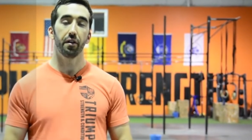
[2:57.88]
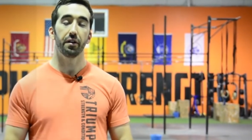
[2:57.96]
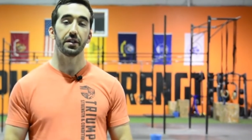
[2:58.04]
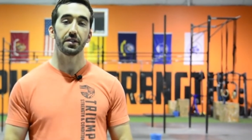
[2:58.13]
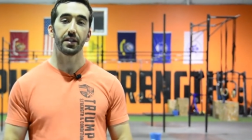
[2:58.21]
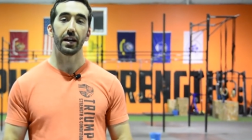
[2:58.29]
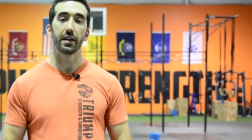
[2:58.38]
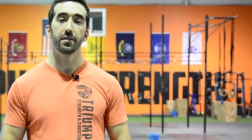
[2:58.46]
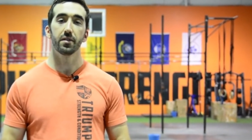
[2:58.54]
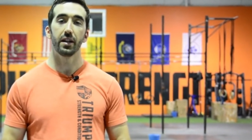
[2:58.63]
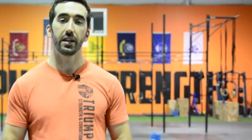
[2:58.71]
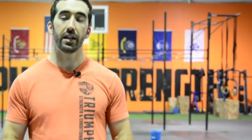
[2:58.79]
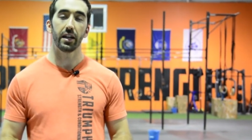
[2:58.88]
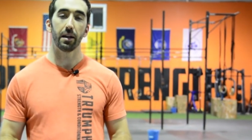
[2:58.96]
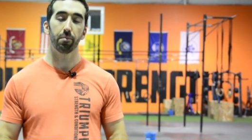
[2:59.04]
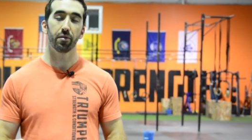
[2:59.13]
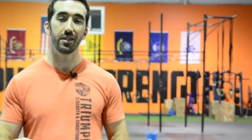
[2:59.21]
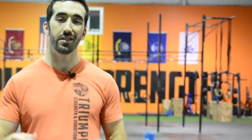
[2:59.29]
30 seconds. So that can
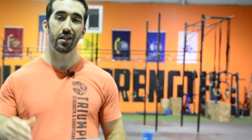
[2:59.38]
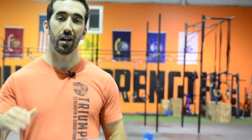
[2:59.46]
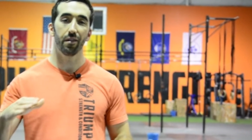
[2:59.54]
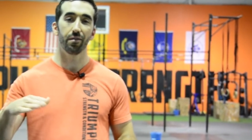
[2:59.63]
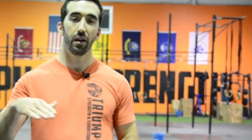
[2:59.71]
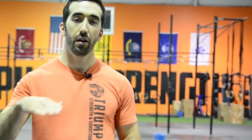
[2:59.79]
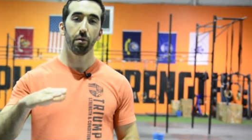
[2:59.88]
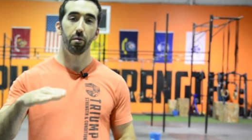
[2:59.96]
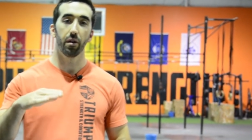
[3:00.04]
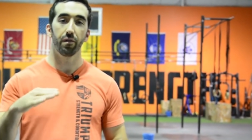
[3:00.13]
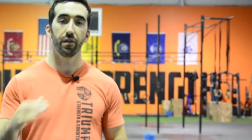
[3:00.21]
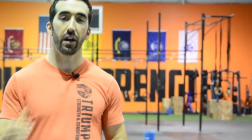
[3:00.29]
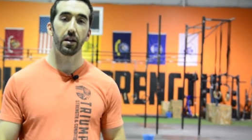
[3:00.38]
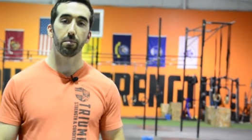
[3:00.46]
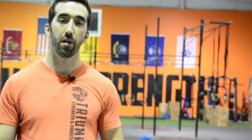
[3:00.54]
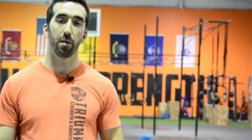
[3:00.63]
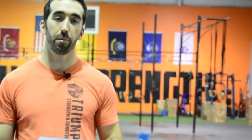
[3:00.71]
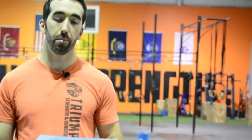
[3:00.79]
get pretty tough. We want to find a
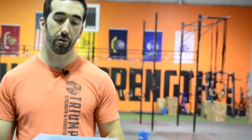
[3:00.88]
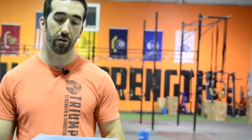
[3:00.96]
proper